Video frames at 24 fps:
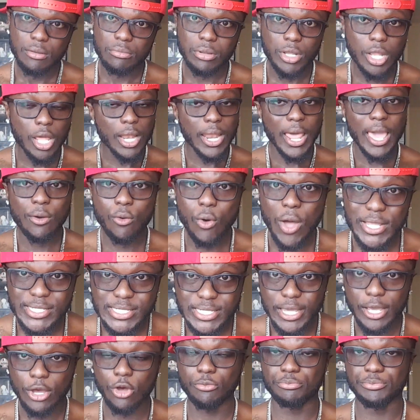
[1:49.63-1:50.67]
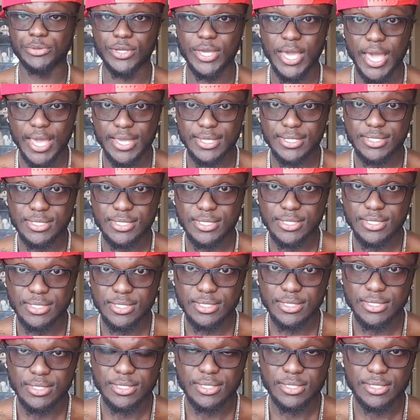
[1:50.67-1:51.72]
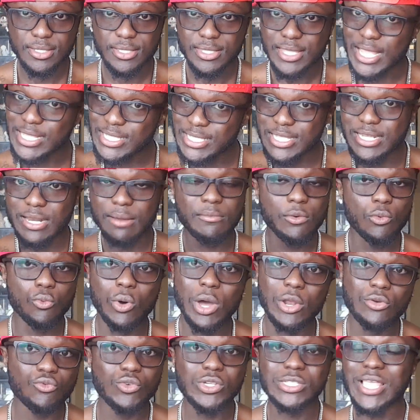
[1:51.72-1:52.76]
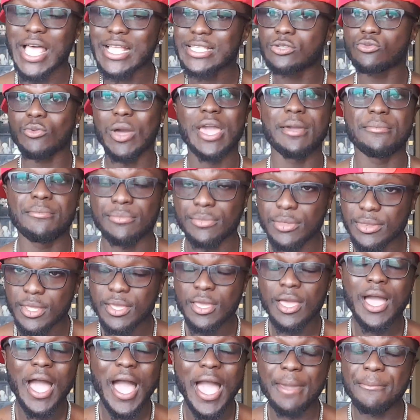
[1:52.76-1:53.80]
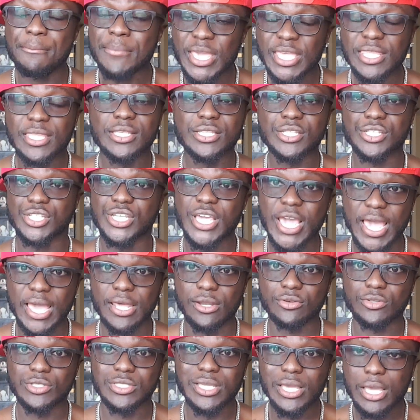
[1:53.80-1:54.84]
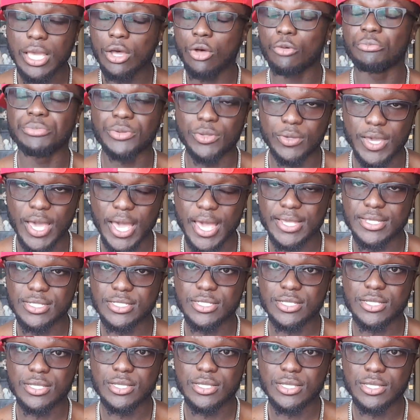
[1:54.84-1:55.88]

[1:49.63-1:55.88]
Well, all I want is to help you guys. That's the number one reason. That's why I'm, i made this channel to help you guys.